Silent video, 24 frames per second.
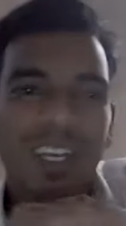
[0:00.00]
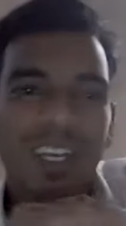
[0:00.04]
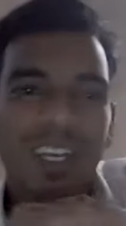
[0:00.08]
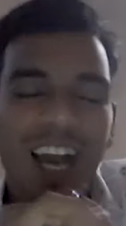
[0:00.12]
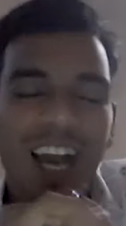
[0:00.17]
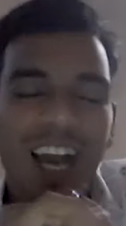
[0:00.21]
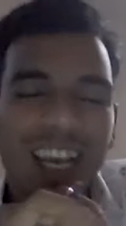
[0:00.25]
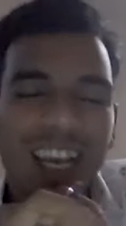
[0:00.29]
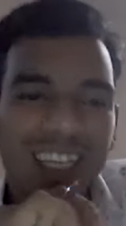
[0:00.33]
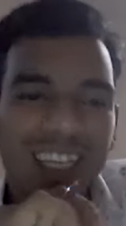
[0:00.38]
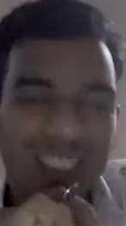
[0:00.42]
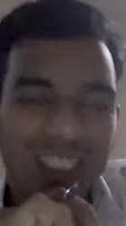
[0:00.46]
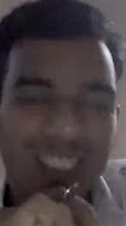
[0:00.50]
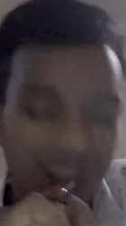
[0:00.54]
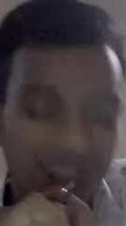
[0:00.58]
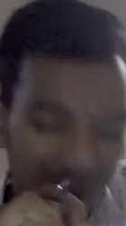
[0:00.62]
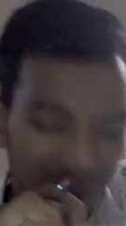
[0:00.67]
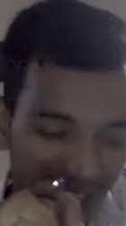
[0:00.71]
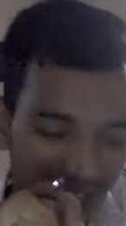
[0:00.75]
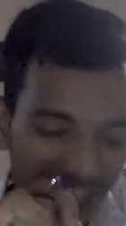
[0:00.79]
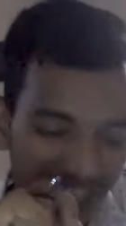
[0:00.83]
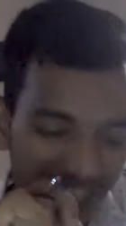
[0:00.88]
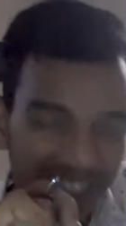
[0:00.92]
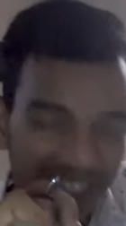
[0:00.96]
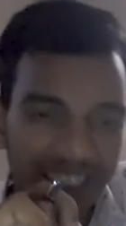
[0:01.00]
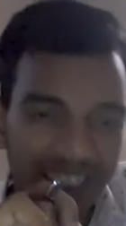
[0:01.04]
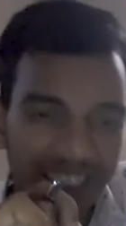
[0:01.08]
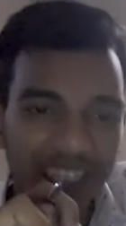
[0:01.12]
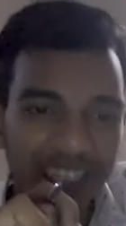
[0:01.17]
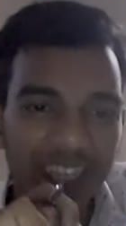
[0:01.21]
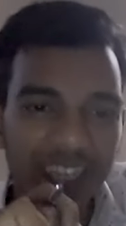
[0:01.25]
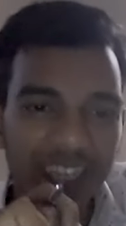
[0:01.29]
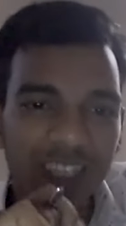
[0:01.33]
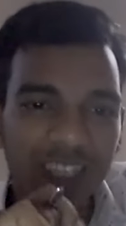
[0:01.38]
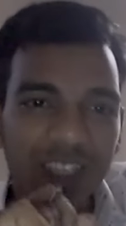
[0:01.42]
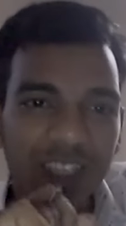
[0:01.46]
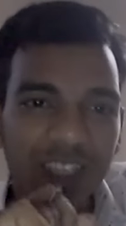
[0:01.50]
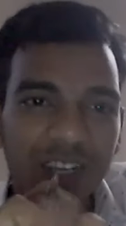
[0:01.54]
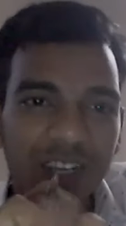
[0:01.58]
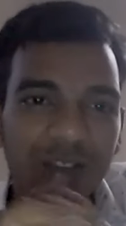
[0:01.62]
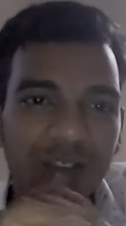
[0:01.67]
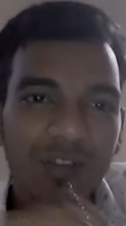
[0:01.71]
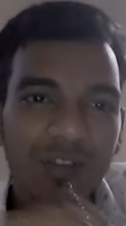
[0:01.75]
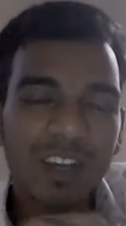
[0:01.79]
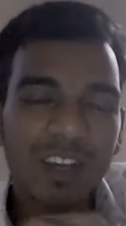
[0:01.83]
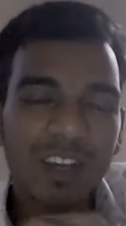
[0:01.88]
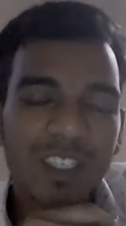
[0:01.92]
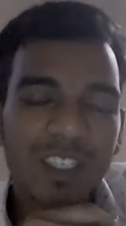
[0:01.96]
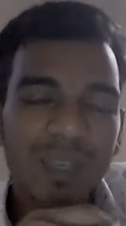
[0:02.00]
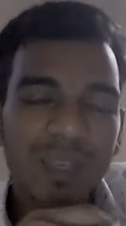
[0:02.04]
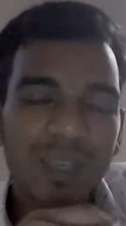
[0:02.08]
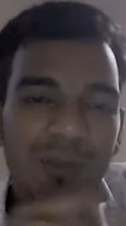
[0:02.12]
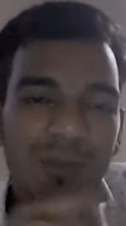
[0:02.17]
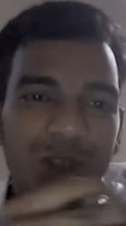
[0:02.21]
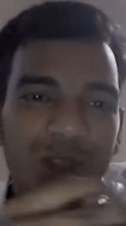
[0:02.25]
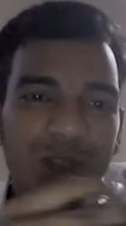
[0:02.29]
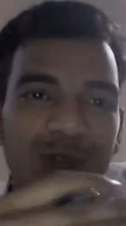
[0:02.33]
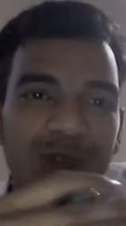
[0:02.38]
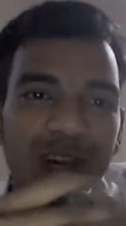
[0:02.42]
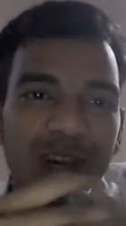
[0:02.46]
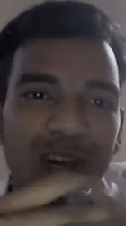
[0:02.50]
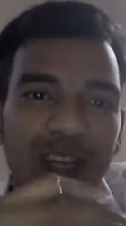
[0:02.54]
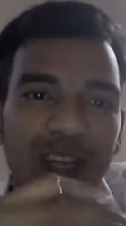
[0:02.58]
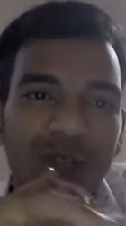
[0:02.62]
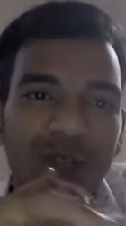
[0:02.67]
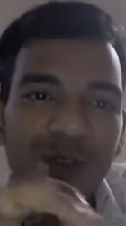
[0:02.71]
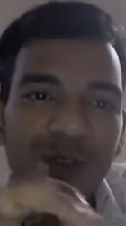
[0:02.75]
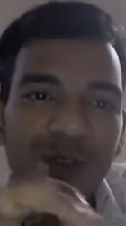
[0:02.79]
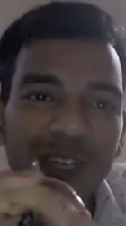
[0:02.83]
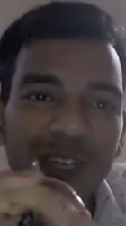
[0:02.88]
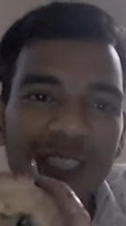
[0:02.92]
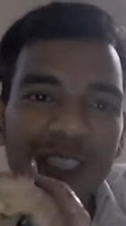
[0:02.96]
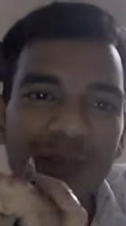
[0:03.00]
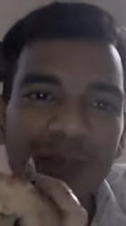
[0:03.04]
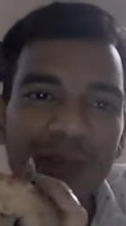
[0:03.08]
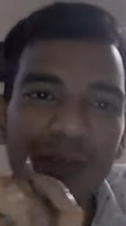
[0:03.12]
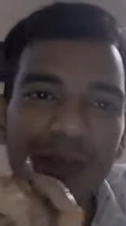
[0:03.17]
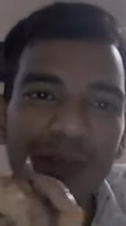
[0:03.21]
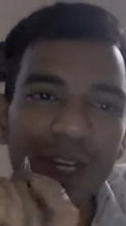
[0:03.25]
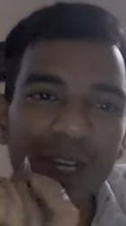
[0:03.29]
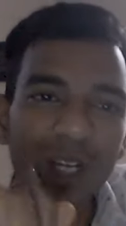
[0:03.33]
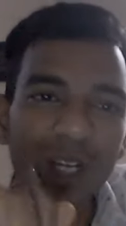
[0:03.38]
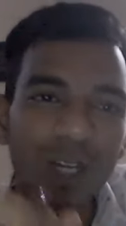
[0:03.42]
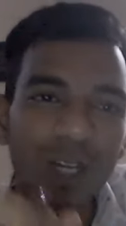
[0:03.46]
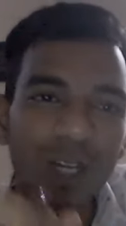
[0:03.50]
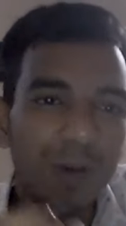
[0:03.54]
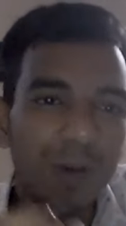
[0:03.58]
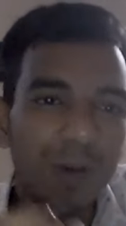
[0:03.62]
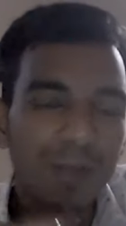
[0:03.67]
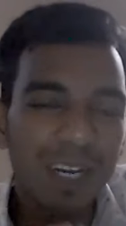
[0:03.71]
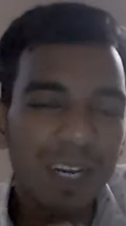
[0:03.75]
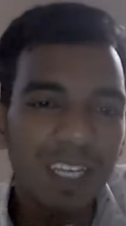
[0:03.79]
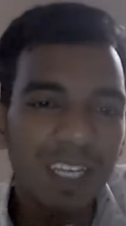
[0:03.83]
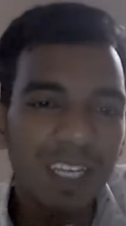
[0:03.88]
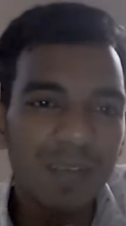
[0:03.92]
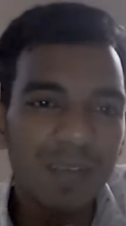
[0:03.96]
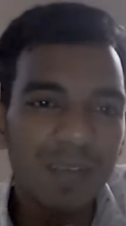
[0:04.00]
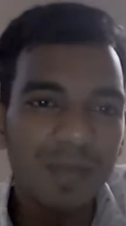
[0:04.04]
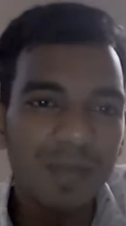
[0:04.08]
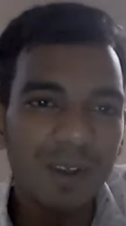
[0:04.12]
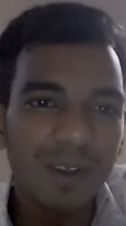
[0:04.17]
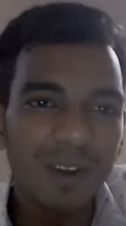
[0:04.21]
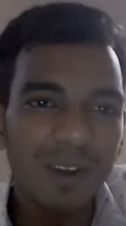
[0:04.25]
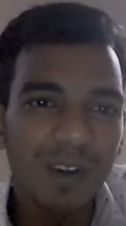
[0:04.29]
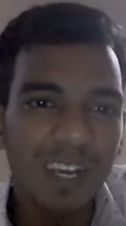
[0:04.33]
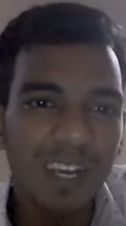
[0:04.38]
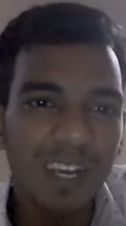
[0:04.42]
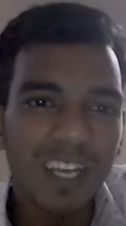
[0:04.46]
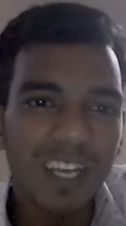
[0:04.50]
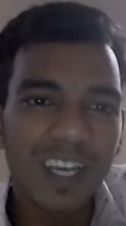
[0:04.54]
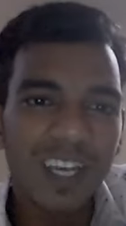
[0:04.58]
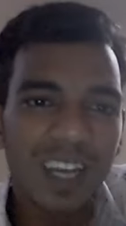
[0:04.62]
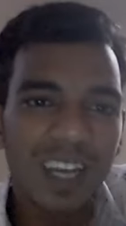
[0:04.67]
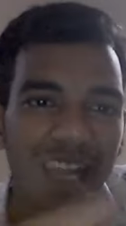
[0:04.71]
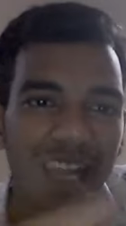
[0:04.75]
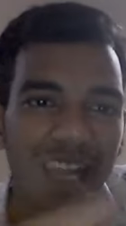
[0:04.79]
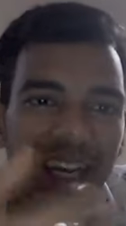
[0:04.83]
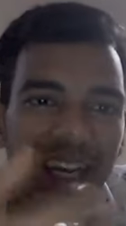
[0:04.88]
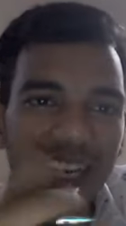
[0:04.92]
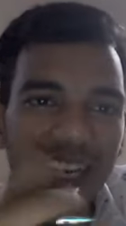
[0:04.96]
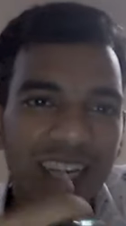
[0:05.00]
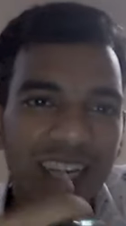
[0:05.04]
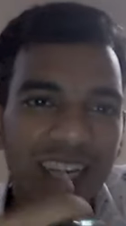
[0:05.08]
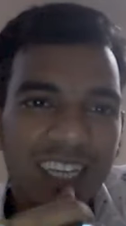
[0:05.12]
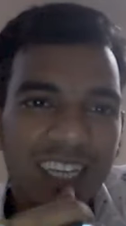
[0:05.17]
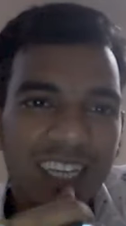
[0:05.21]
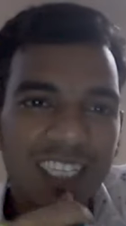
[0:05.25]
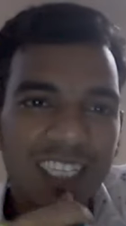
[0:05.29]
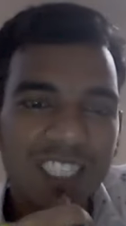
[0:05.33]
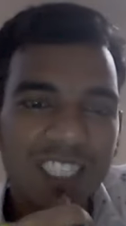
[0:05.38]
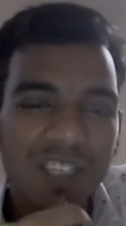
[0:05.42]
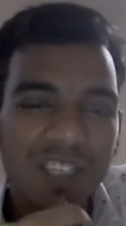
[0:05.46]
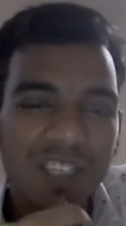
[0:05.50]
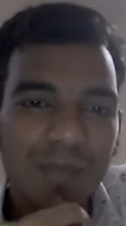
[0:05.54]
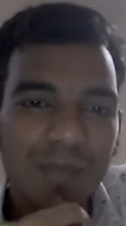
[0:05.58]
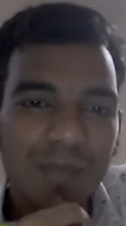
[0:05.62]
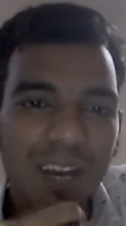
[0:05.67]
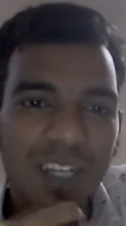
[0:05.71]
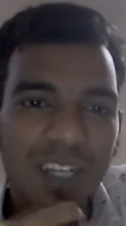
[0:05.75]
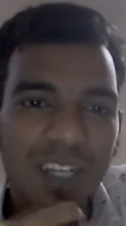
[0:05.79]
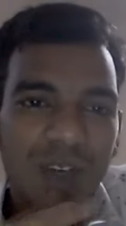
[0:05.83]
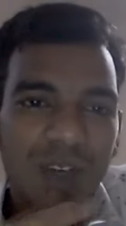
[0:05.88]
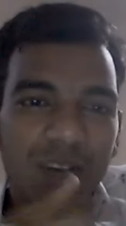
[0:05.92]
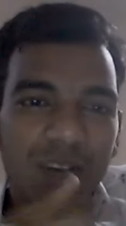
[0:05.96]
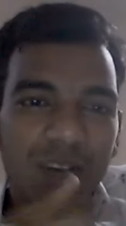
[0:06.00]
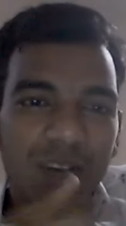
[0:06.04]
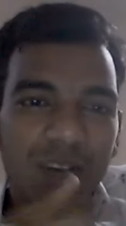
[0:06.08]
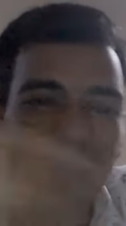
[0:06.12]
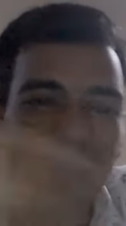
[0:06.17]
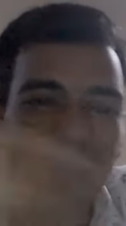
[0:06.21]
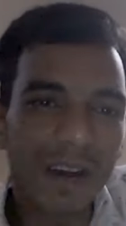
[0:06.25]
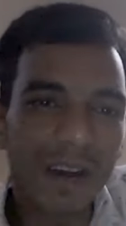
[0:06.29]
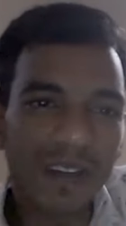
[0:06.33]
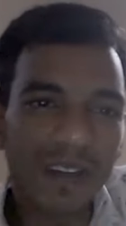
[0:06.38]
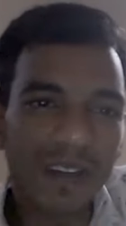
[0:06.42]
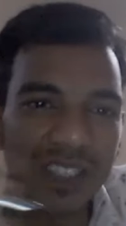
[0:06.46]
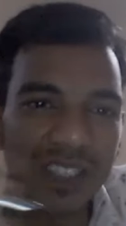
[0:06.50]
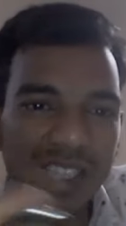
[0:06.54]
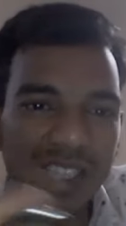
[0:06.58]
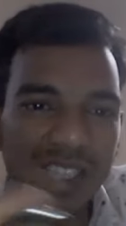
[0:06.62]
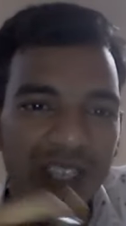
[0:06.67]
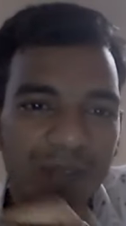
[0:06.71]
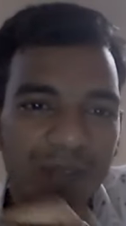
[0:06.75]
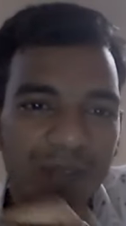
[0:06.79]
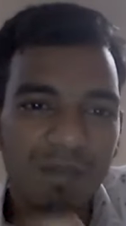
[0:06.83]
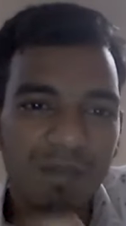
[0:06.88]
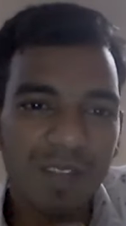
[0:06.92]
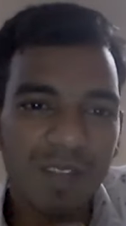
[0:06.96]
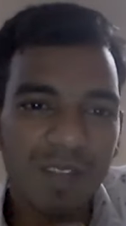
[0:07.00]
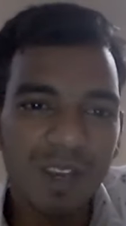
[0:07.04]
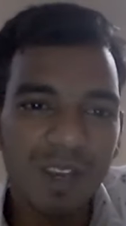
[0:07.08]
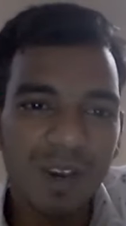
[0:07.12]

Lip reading: I can say you that suppose you are doing some particular company, okay, like a air conditioner plant or any power system,